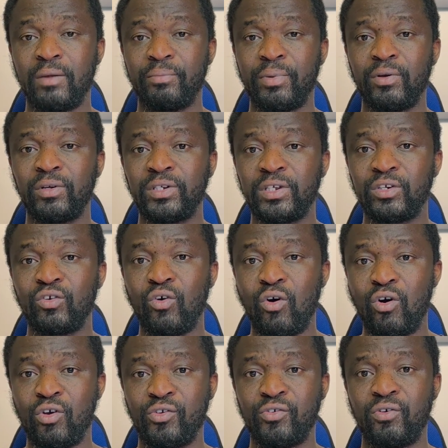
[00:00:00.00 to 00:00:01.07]
in
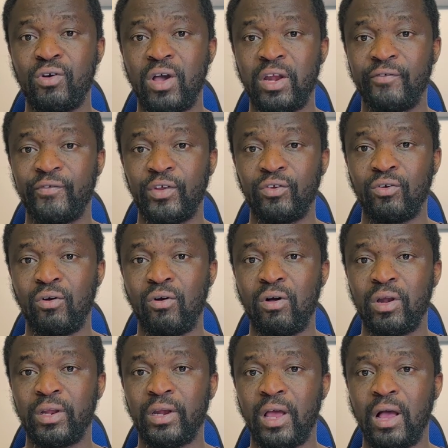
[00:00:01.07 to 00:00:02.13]
building audio and video
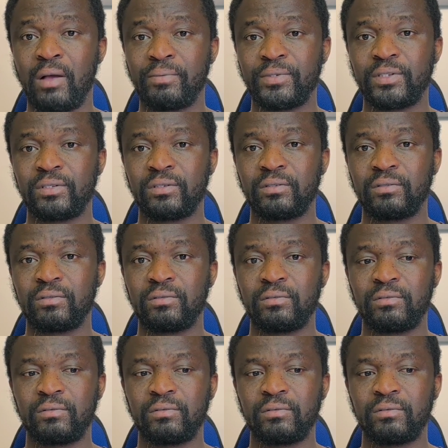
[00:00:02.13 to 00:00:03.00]
calling apps.